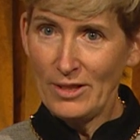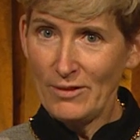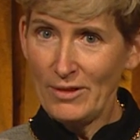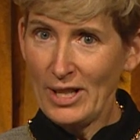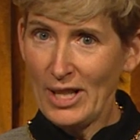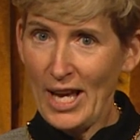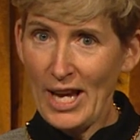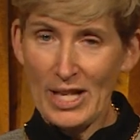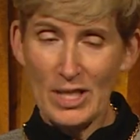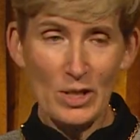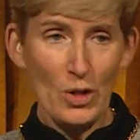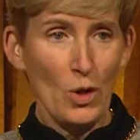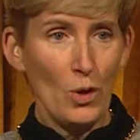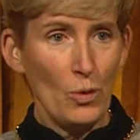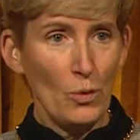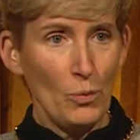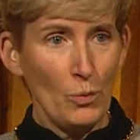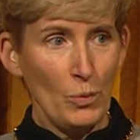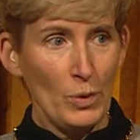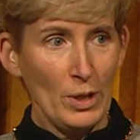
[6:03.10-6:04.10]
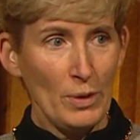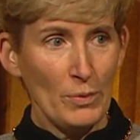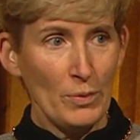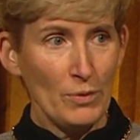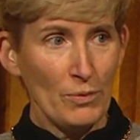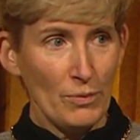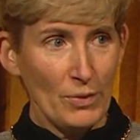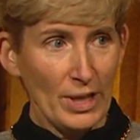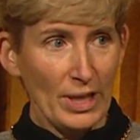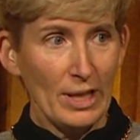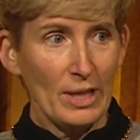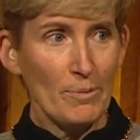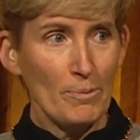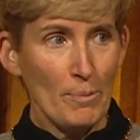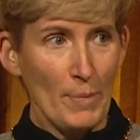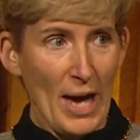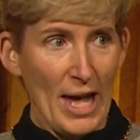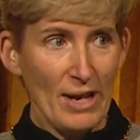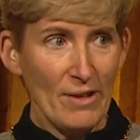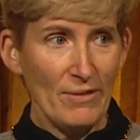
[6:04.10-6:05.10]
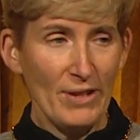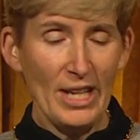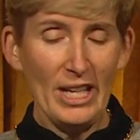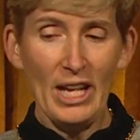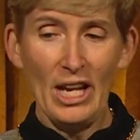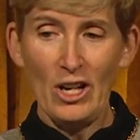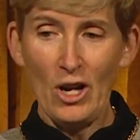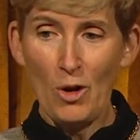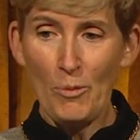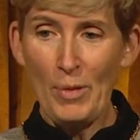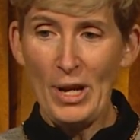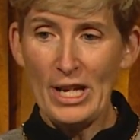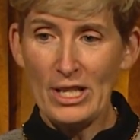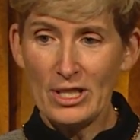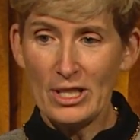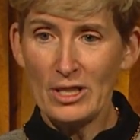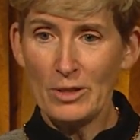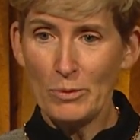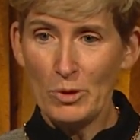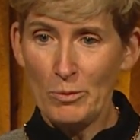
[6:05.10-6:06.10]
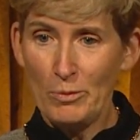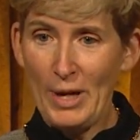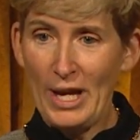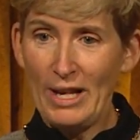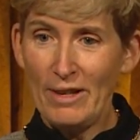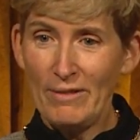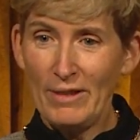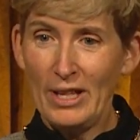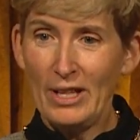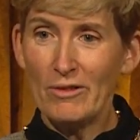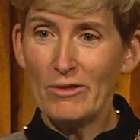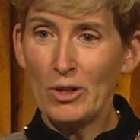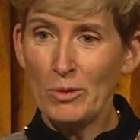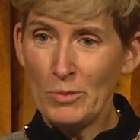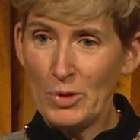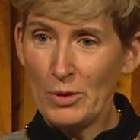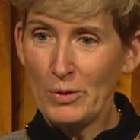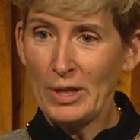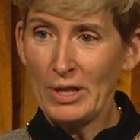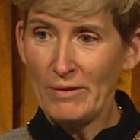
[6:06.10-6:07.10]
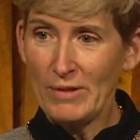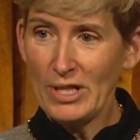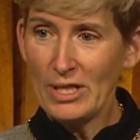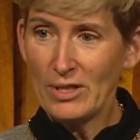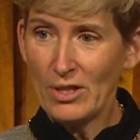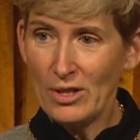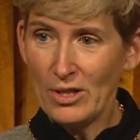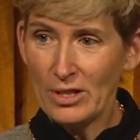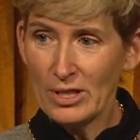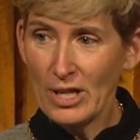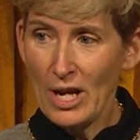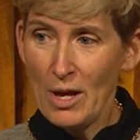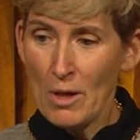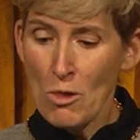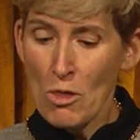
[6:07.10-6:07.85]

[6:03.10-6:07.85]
and realize we would really benefit and our patients would benefit from doing research.